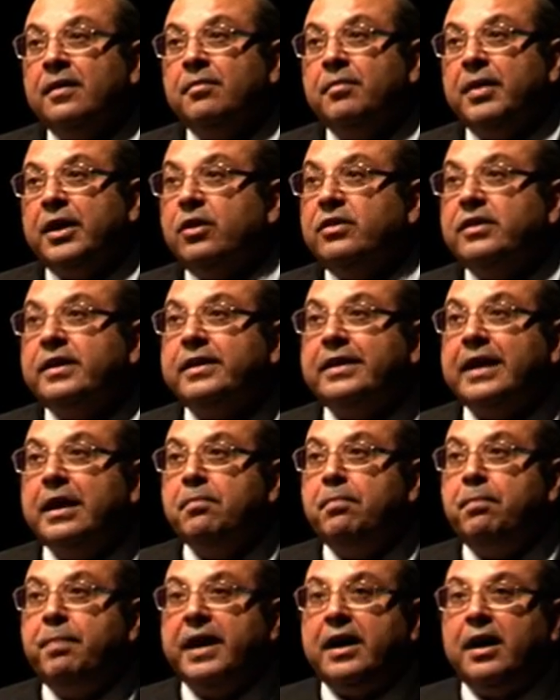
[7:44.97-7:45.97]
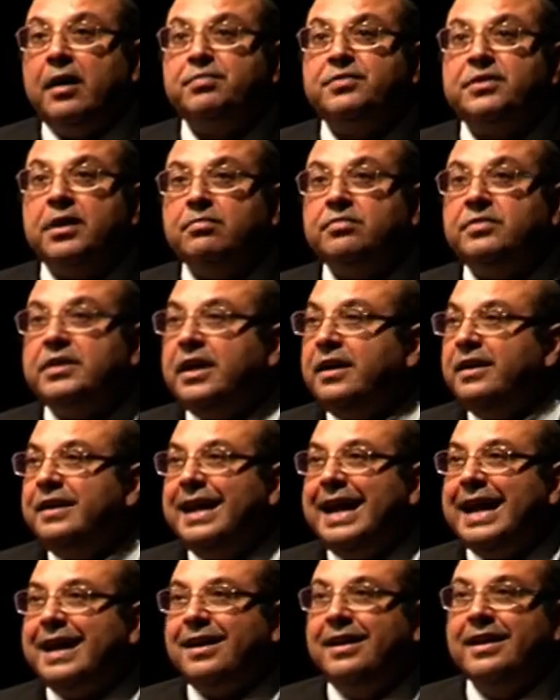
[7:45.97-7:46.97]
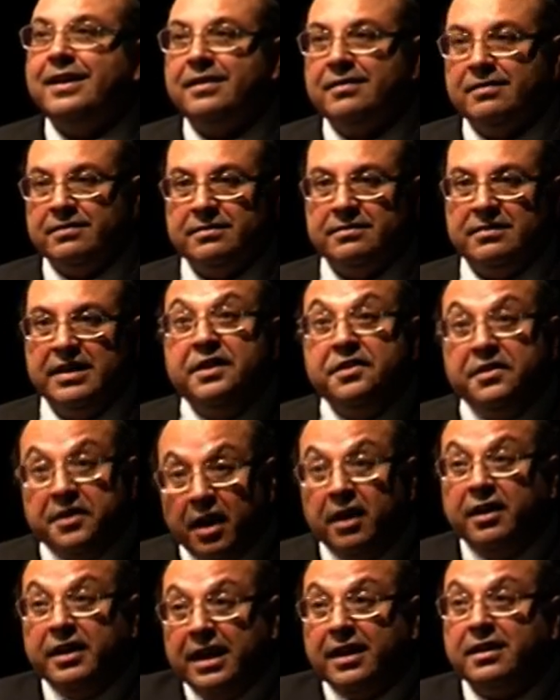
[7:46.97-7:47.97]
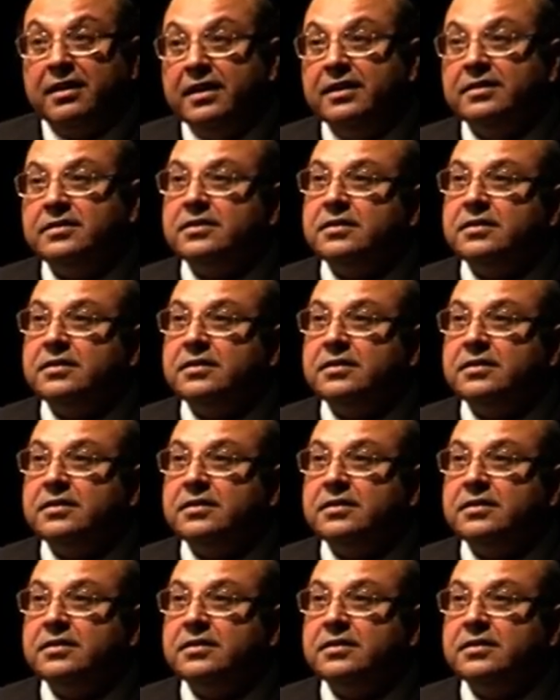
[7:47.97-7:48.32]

because it can pick up something directly, in theory at least,